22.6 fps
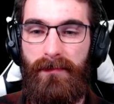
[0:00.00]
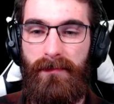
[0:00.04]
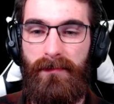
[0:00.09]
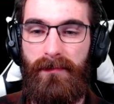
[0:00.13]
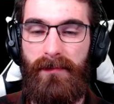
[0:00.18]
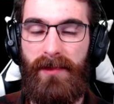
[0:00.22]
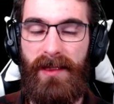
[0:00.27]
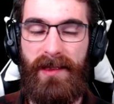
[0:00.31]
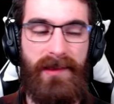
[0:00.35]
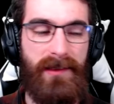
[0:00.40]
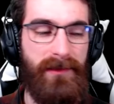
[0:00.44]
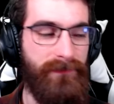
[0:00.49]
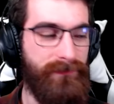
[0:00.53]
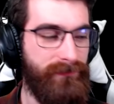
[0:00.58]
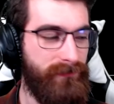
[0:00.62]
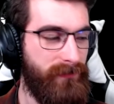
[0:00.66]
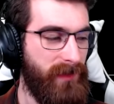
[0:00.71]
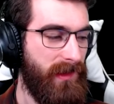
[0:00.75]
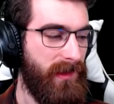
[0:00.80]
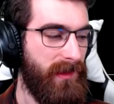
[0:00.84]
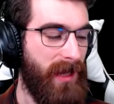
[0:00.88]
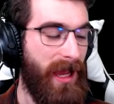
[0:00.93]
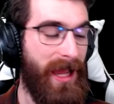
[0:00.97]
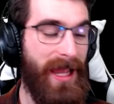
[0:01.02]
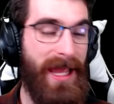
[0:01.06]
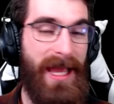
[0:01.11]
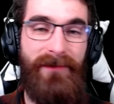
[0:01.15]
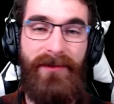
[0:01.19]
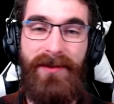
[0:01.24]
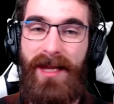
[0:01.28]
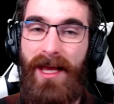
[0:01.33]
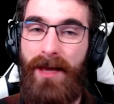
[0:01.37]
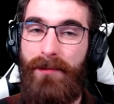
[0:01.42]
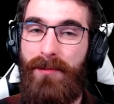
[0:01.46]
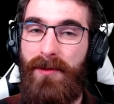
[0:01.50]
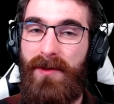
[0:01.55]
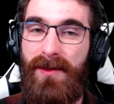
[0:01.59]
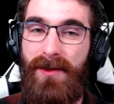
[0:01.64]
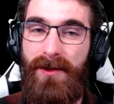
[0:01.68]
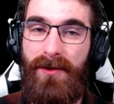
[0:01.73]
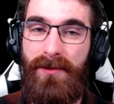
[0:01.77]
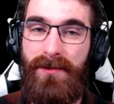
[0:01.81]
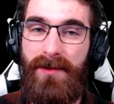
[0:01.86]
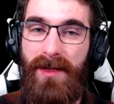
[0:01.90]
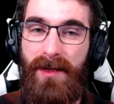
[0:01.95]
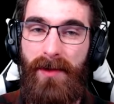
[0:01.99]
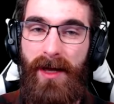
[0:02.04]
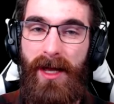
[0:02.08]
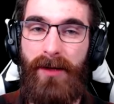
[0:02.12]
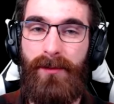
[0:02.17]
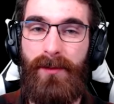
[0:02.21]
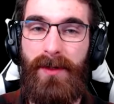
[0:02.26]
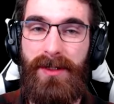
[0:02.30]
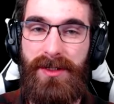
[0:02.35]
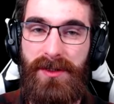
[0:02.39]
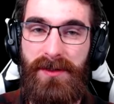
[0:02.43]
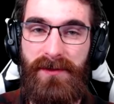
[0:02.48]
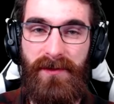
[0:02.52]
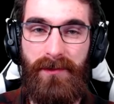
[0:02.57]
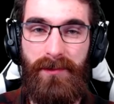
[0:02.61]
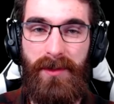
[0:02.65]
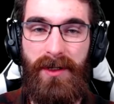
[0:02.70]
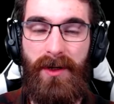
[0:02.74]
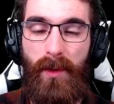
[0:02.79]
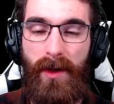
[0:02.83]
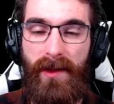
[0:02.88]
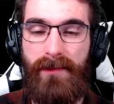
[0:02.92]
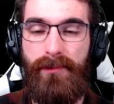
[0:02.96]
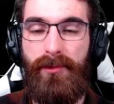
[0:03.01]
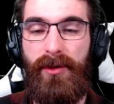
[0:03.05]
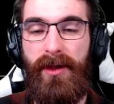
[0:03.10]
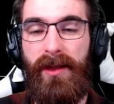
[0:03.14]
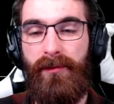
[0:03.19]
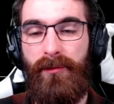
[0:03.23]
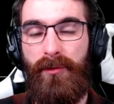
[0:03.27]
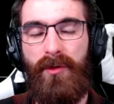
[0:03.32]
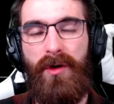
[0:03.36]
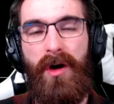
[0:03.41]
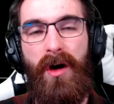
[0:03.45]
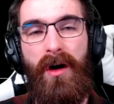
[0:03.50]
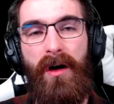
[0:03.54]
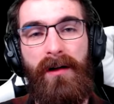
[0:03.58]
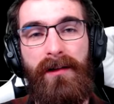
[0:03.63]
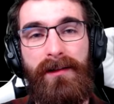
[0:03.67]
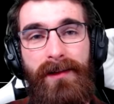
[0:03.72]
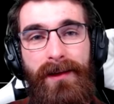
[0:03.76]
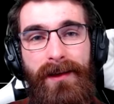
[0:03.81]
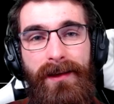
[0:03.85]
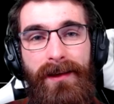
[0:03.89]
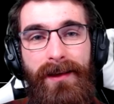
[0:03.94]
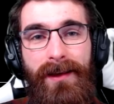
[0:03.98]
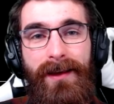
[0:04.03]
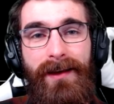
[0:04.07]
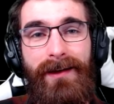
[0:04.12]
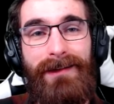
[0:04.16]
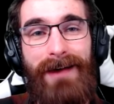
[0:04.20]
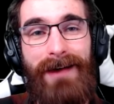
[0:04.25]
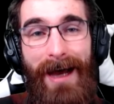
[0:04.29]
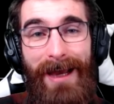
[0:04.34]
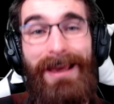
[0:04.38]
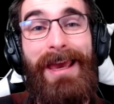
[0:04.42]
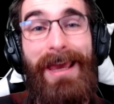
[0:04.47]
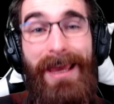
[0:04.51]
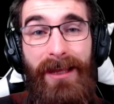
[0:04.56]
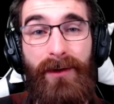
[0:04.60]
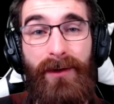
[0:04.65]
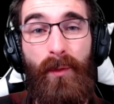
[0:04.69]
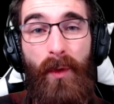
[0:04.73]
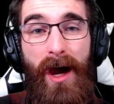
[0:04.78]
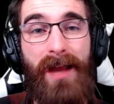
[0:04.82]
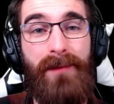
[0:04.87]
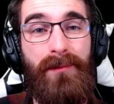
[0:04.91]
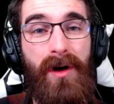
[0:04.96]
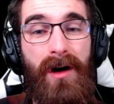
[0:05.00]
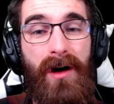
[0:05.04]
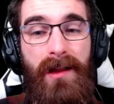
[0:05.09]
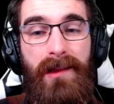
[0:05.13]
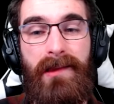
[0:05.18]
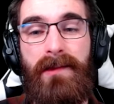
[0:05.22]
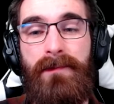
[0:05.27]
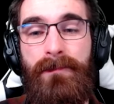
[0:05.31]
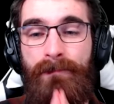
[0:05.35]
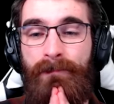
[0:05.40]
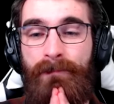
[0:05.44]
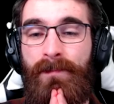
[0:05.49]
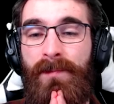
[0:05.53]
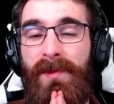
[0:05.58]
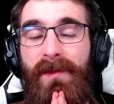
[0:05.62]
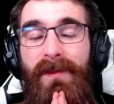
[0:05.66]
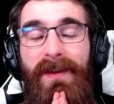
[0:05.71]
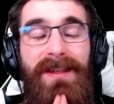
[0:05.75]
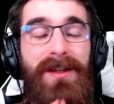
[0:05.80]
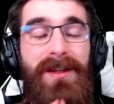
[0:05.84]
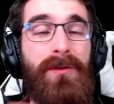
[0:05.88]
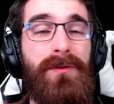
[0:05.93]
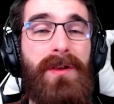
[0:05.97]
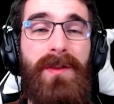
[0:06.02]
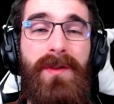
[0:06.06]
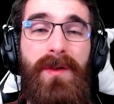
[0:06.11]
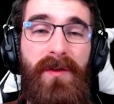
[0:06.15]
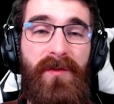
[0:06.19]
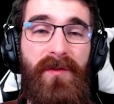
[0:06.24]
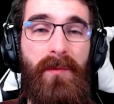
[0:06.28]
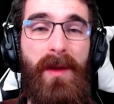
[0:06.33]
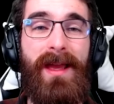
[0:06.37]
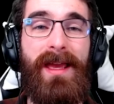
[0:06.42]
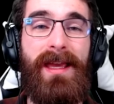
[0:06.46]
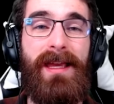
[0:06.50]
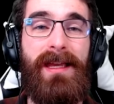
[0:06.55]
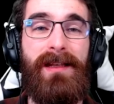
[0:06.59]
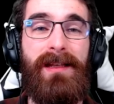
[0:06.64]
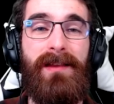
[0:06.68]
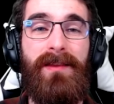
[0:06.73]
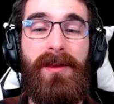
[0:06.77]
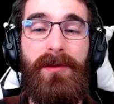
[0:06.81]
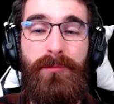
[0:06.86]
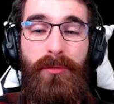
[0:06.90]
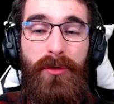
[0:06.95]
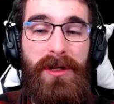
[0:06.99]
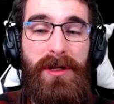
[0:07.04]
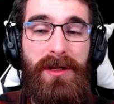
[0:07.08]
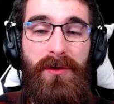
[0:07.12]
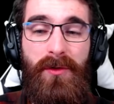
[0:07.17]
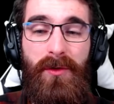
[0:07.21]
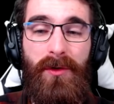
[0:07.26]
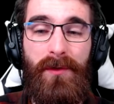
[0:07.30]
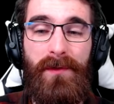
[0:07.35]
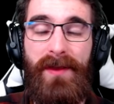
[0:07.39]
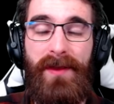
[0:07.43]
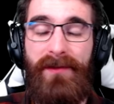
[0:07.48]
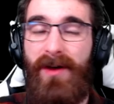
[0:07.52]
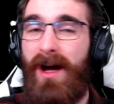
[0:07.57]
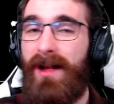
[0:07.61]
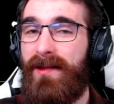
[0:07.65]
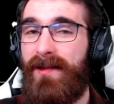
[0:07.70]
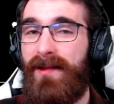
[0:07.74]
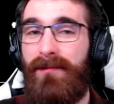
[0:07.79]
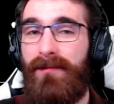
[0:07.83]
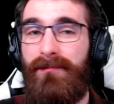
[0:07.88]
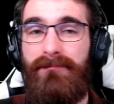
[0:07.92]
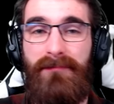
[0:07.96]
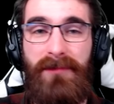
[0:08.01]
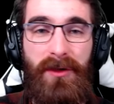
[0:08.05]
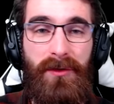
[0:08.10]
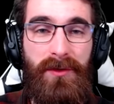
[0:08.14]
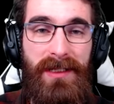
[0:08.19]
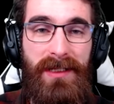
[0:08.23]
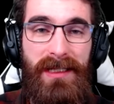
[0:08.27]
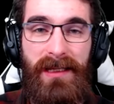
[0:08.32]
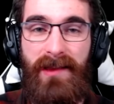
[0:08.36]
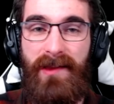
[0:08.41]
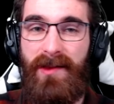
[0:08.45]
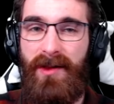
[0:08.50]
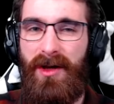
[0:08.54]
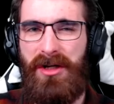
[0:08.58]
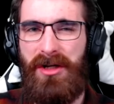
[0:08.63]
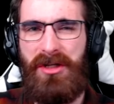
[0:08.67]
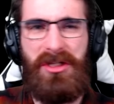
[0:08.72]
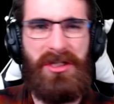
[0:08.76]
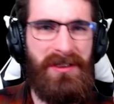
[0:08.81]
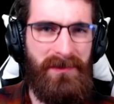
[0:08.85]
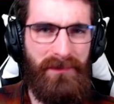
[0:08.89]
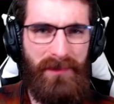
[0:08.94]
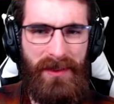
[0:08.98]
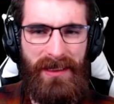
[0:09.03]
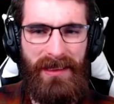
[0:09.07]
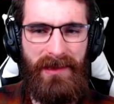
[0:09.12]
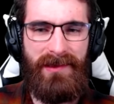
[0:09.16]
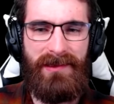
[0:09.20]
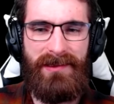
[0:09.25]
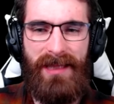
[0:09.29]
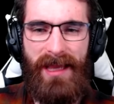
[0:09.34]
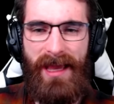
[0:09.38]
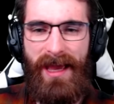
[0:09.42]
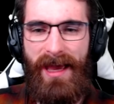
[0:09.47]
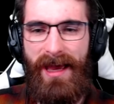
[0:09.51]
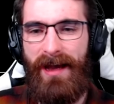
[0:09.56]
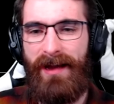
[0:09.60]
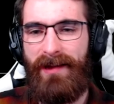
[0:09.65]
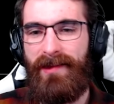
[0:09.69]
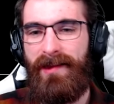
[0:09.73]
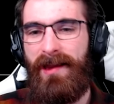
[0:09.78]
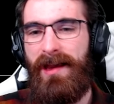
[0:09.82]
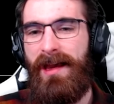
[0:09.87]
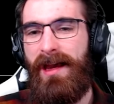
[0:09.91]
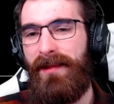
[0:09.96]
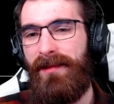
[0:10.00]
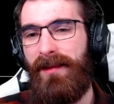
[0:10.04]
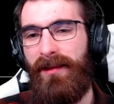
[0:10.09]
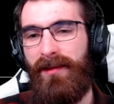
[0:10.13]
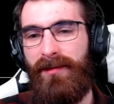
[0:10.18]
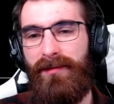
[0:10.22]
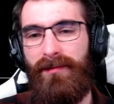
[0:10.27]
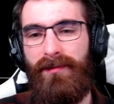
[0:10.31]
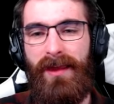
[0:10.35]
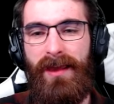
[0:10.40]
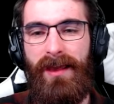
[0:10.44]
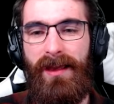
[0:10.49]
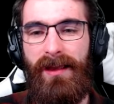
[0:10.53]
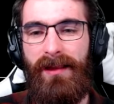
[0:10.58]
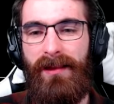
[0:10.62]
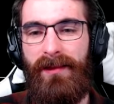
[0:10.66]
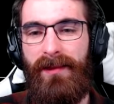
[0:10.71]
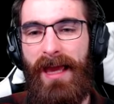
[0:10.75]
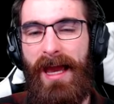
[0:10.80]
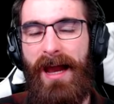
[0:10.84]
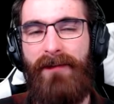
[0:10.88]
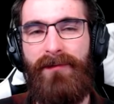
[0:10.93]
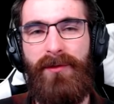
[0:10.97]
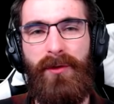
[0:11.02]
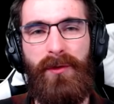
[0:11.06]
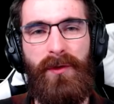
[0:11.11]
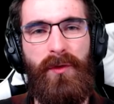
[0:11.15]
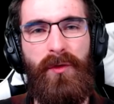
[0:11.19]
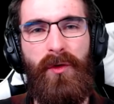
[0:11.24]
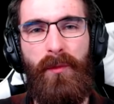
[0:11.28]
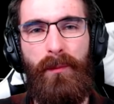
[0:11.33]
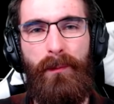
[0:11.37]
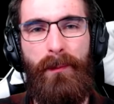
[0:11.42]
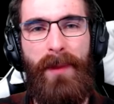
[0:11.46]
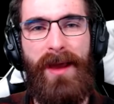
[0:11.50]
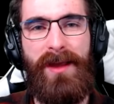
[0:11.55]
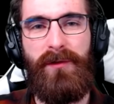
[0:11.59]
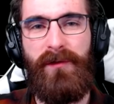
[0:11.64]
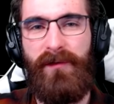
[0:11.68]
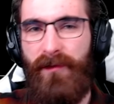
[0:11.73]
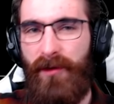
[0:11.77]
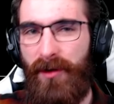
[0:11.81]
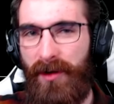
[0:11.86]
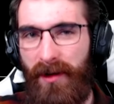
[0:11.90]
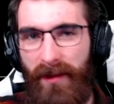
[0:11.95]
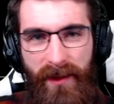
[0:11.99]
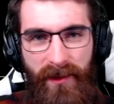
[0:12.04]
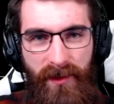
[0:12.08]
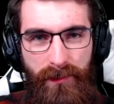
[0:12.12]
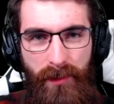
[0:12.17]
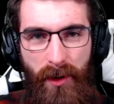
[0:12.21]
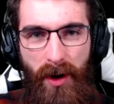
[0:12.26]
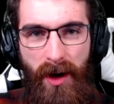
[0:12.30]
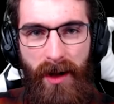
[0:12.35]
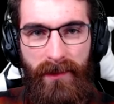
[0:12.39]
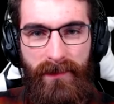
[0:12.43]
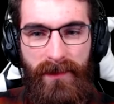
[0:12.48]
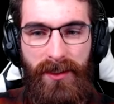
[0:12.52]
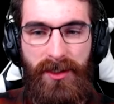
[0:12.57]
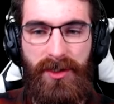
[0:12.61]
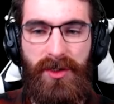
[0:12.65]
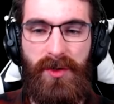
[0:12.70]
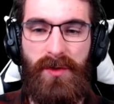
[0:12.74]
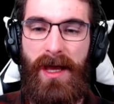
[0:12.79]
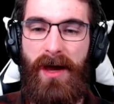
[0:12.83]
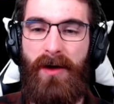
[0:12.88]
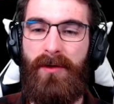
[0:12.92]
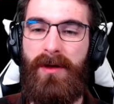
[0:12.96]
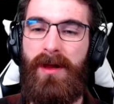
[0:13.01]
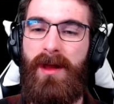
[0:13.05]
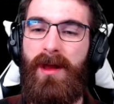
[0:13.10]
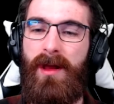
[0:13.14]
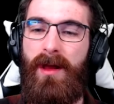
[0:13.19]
Listen, I have an episode in my original Forbidden West playthrough called I Hate Wide Moss. They don't deserve my hate. They're pretty cool. They've got some unique suction-based attacks. They have those cool metal fertilizer pods they shoot out.